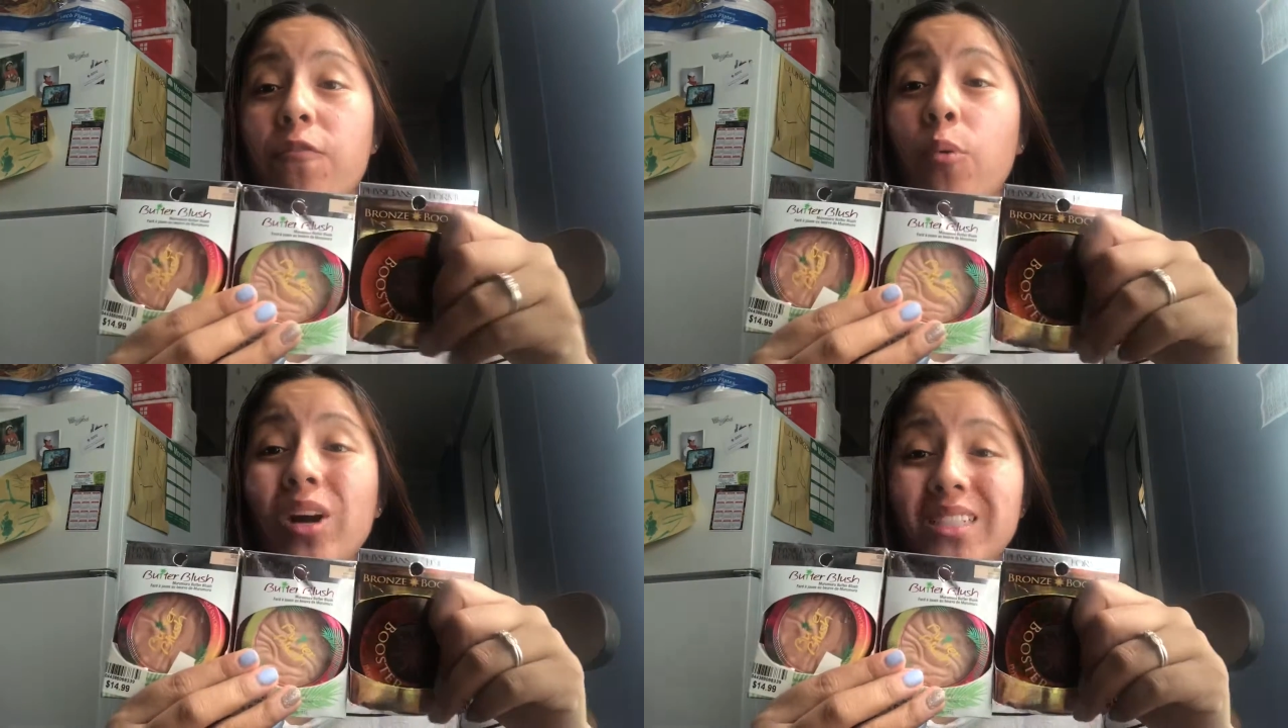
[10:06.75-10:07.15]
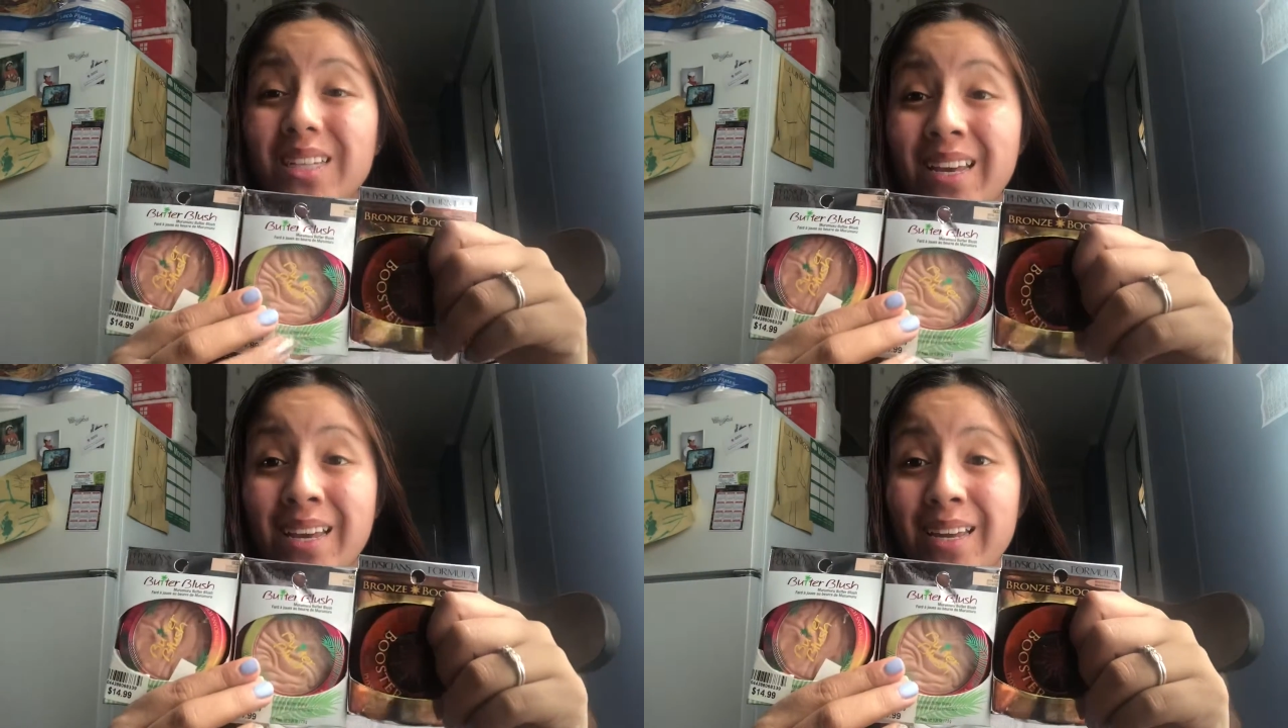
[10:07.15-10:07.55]

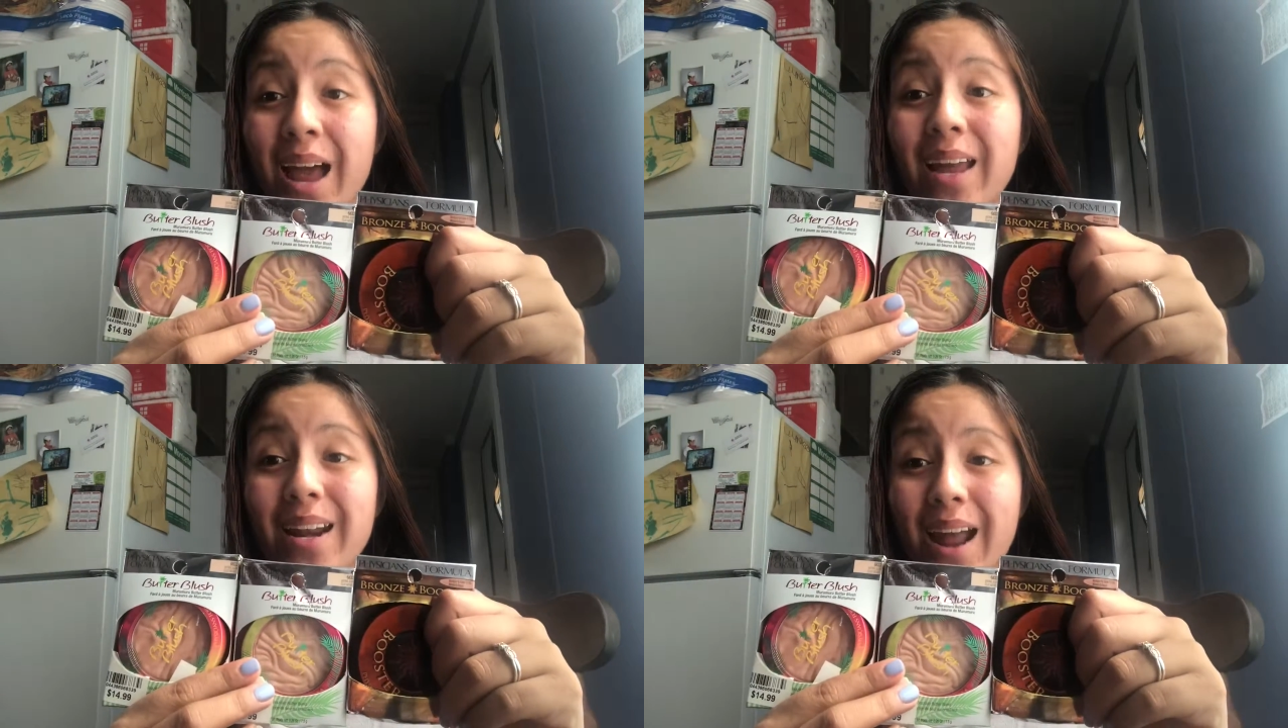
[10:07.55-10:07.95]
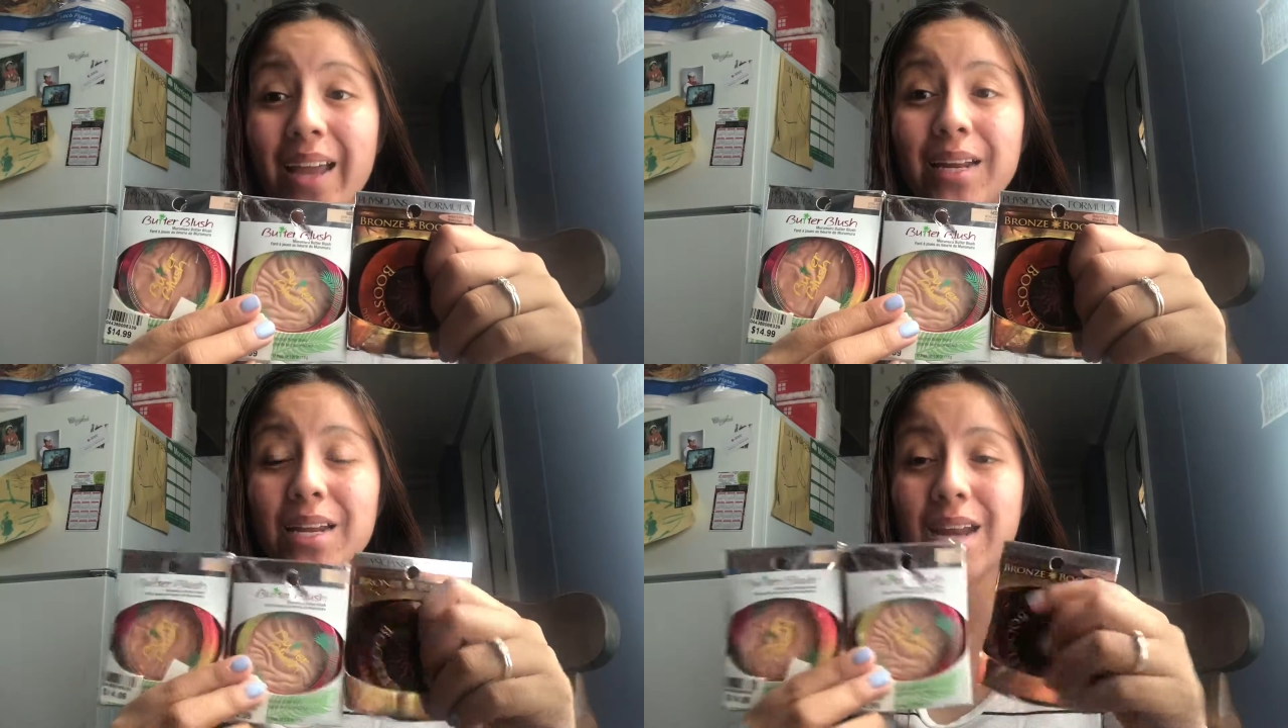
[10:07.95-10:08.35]

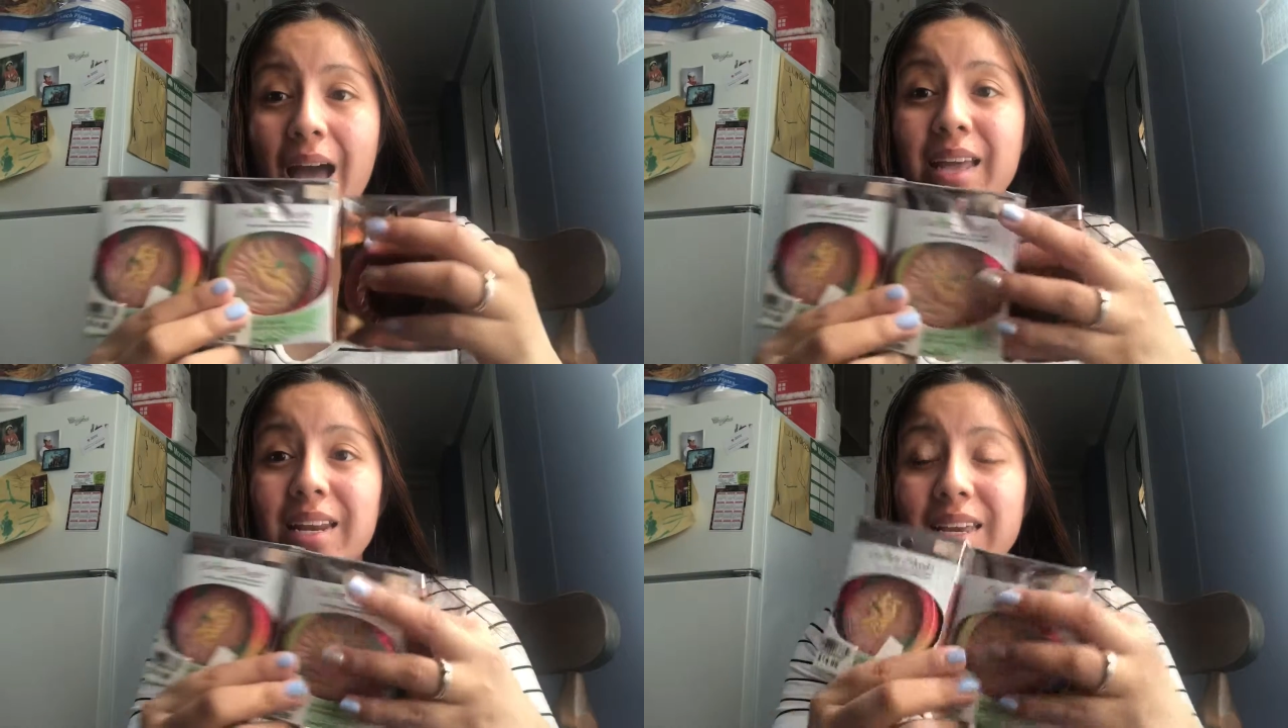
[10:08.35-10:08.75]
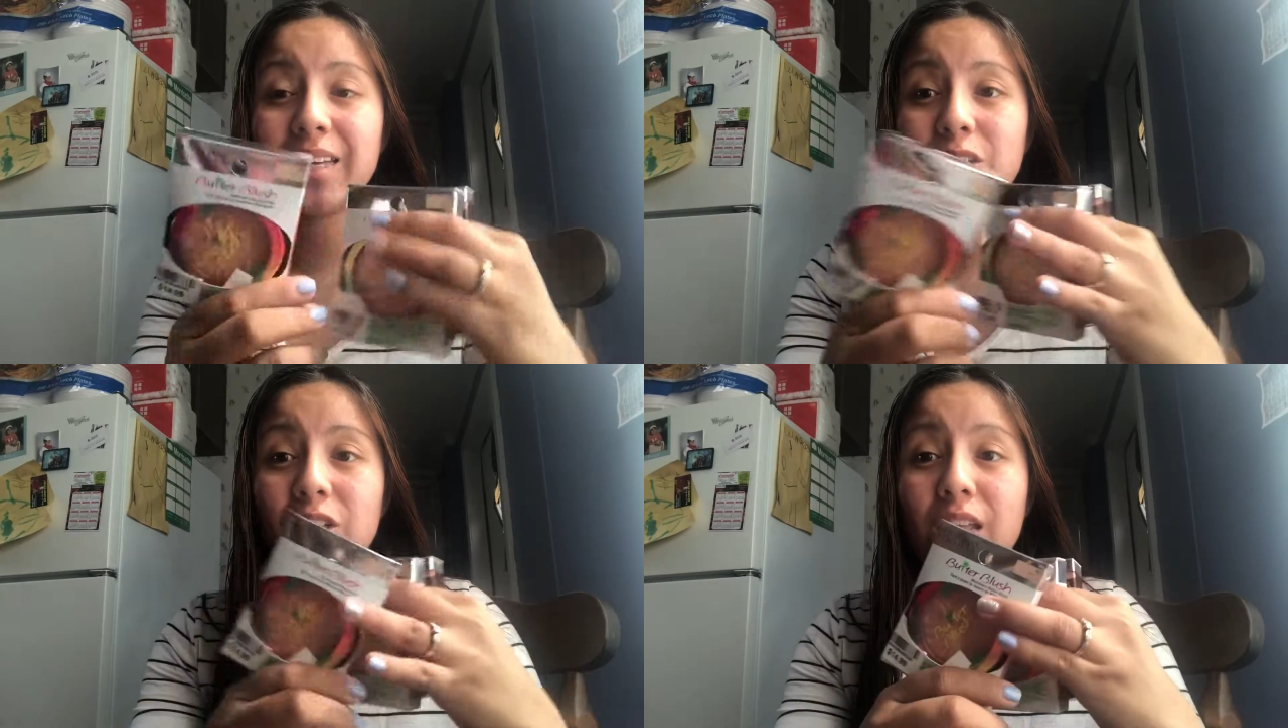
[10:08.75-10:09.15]
$14.99 each.